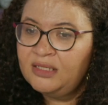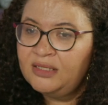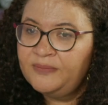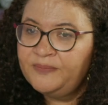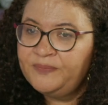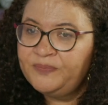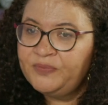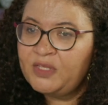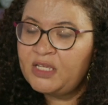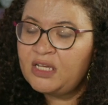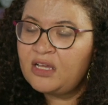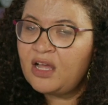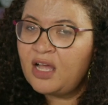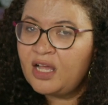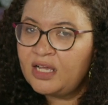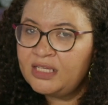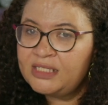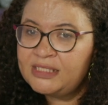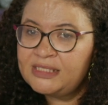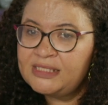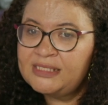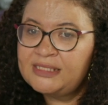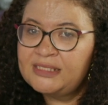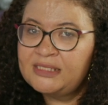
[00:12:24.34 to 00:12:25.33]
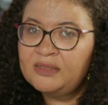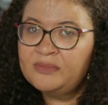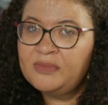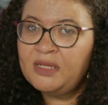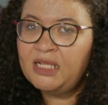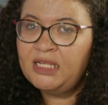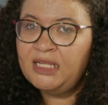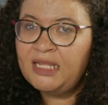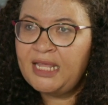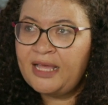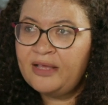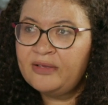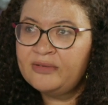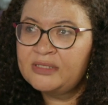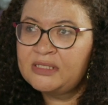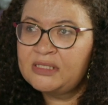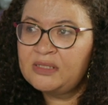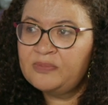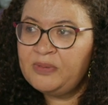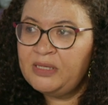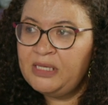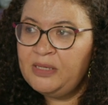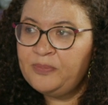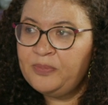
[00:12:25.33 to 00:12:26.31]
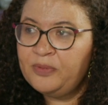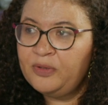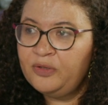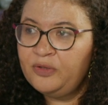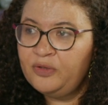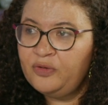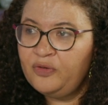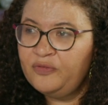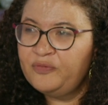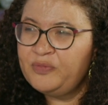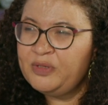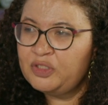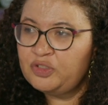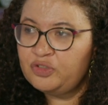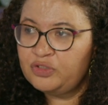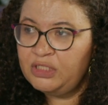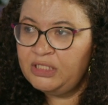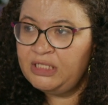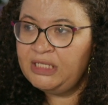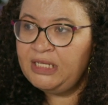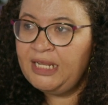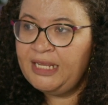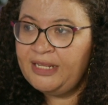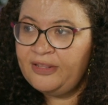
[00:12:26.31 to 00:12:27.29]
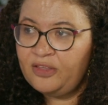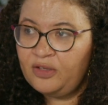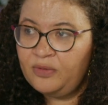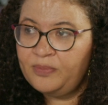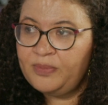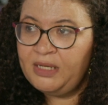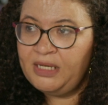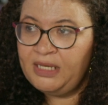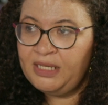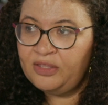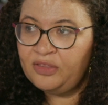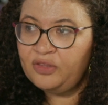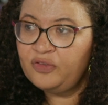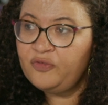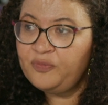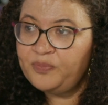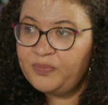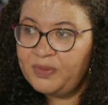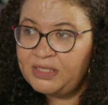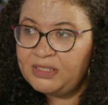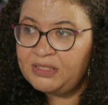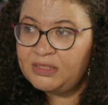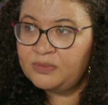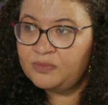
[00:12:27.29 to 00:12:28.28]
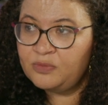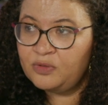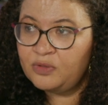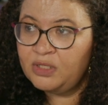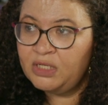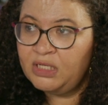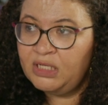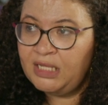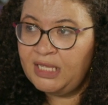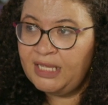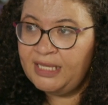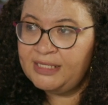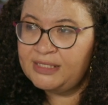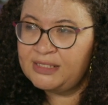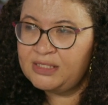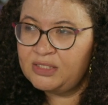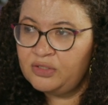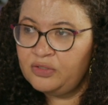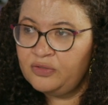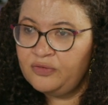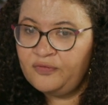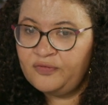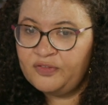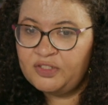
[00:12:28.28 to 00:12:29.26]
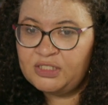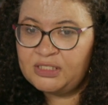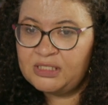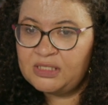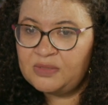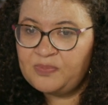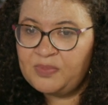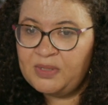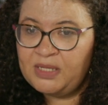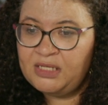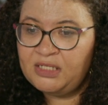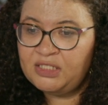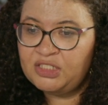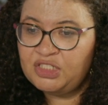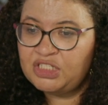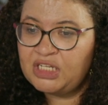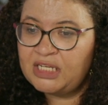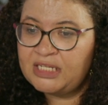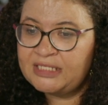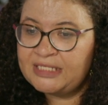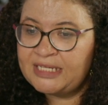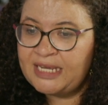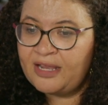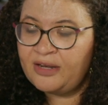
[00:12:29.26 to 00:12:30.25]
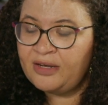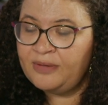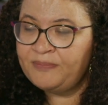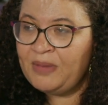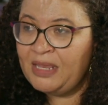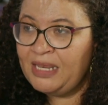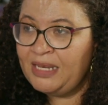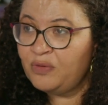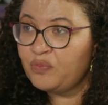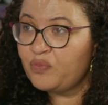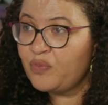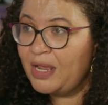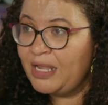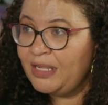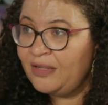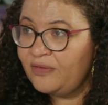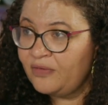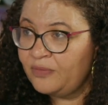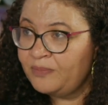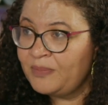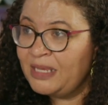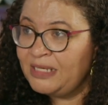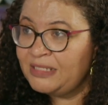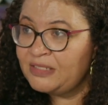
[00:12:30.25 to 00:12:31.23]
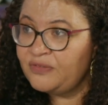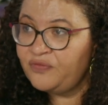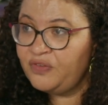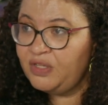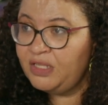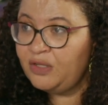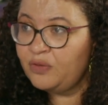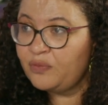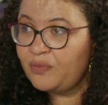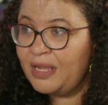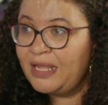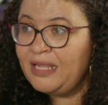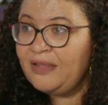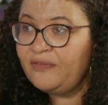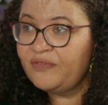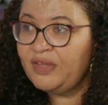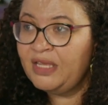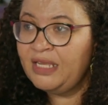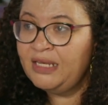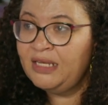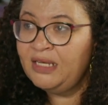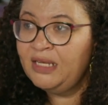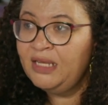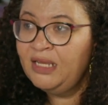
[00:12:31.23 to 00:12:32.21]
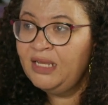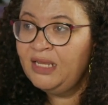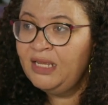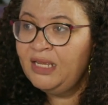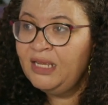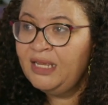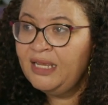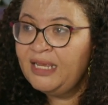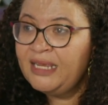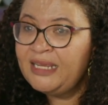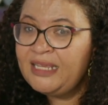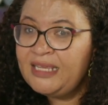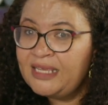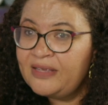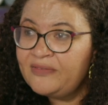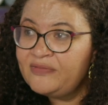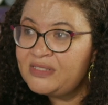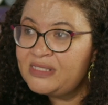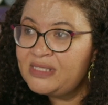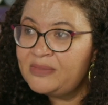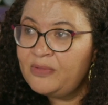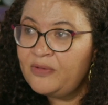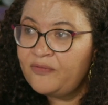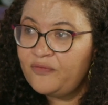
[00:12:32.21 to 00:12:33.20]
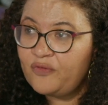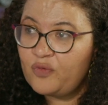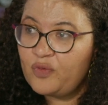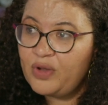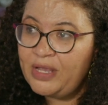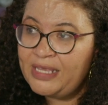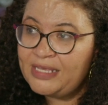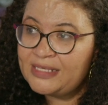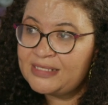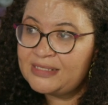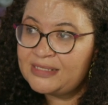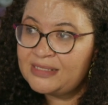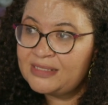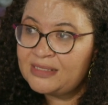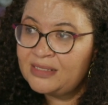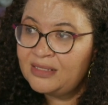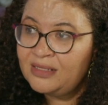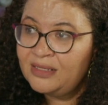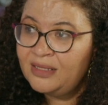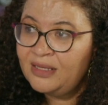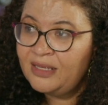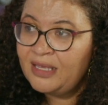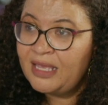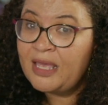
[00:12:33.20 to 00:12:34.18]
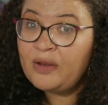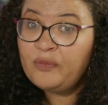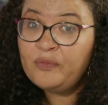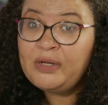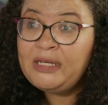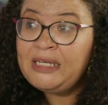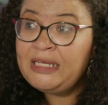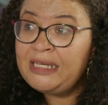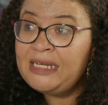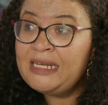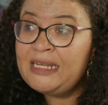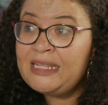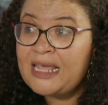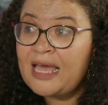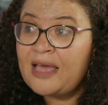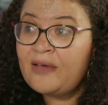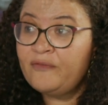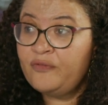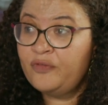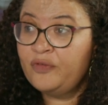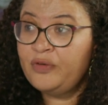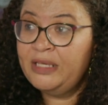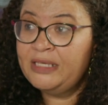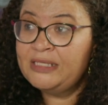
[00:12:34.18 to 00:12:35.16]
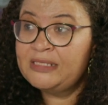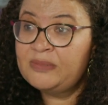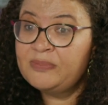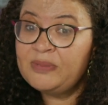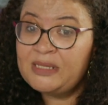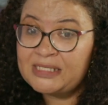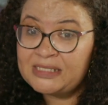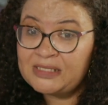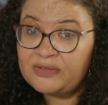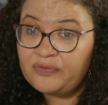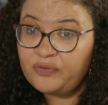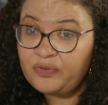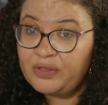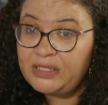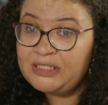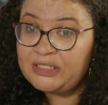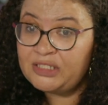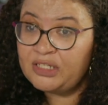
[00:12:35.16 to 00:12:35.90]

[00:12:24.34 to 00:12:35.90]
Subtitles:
the caucus system allows the people who have been treated like they're beneath, who've been demoralized, who've just been shut down and made to feel irrelevant, it gives them a voice. And we need that voice, because if we